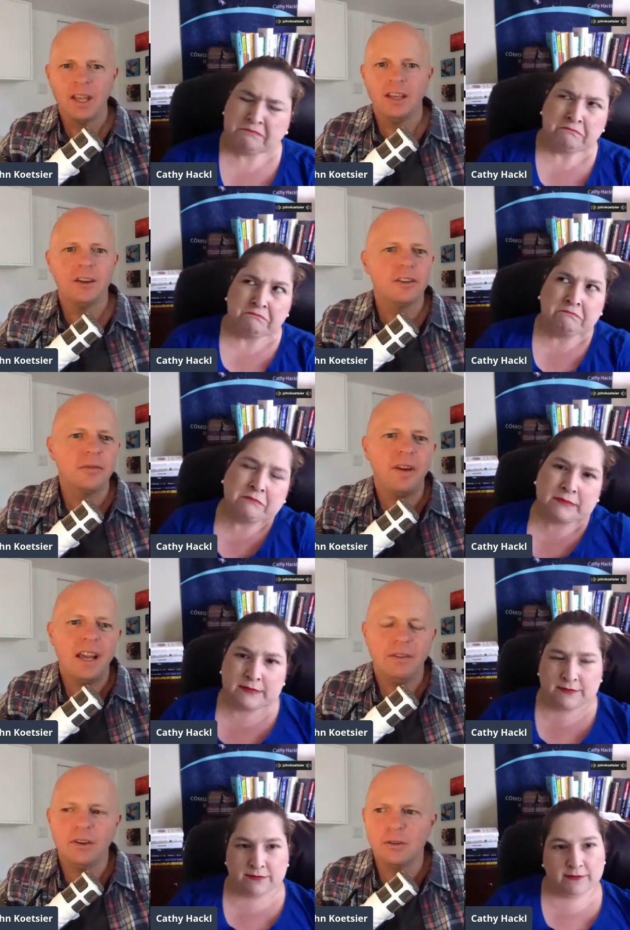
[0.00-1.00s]
Speaker 1: you're
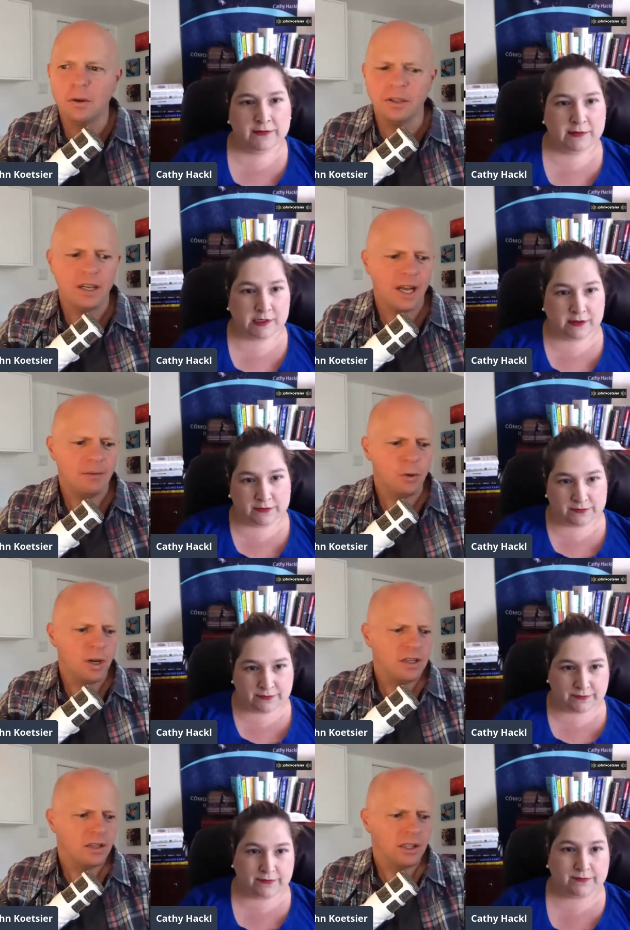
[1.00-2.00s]
five years old and I'm
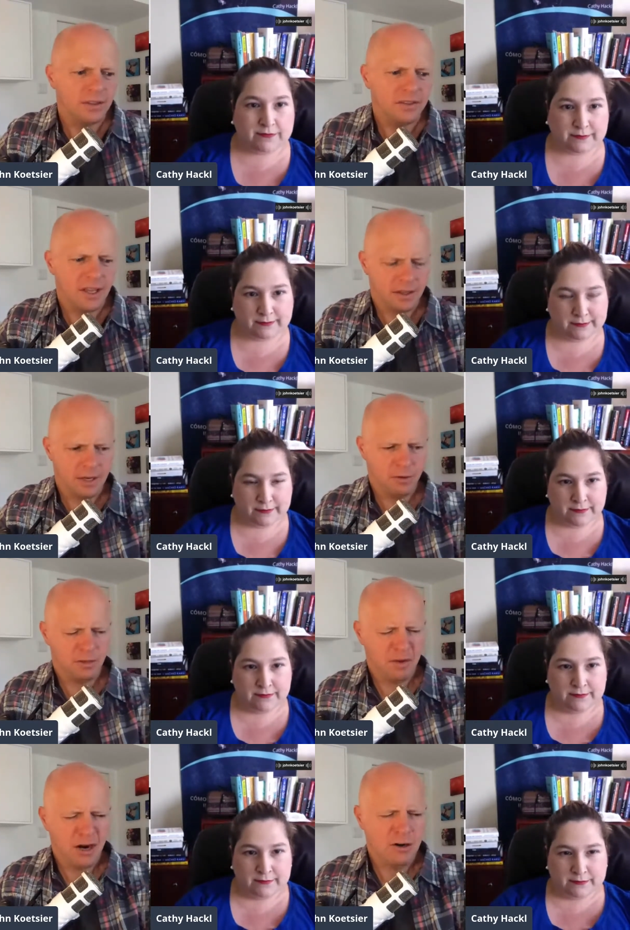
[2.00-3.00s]
going to lift that thing with
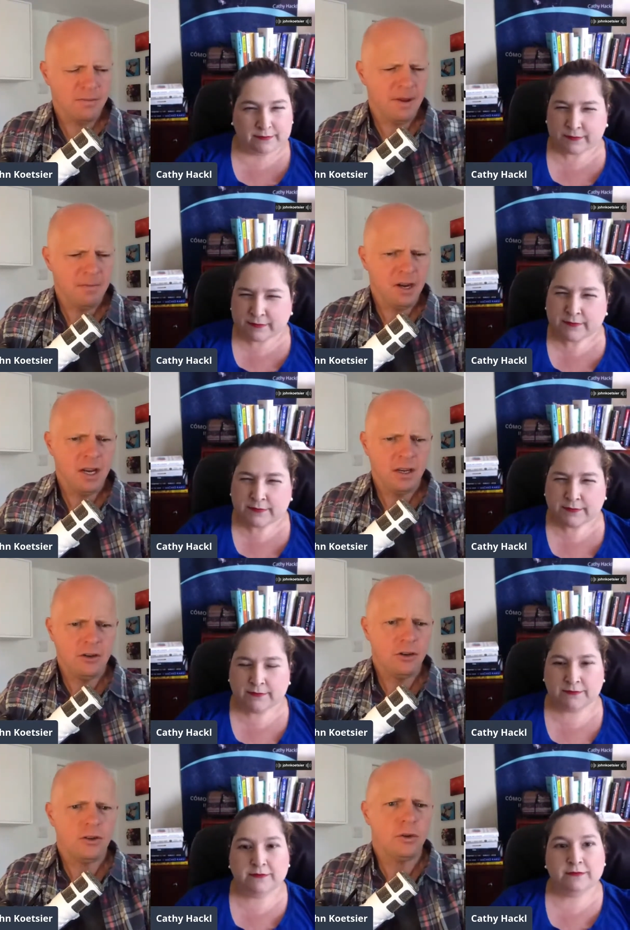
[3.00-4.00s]
the power of my mind,
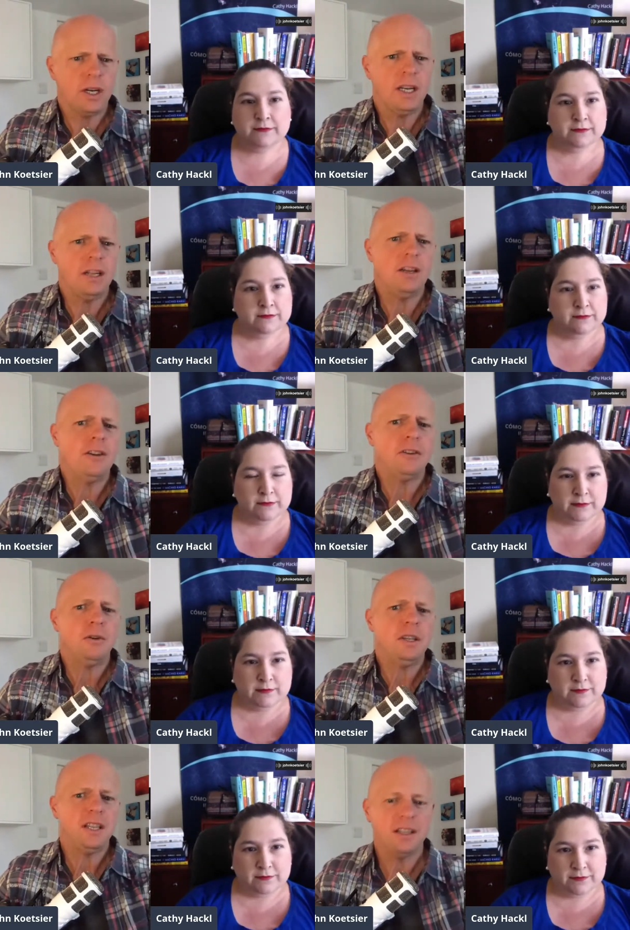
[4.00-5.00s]
and you're training and you're
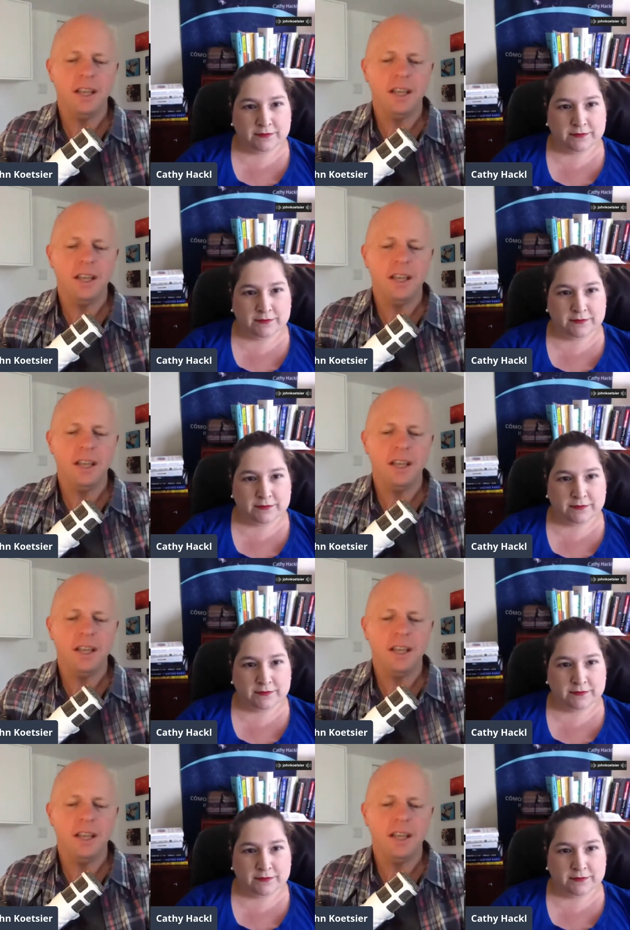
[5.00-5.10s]
going like,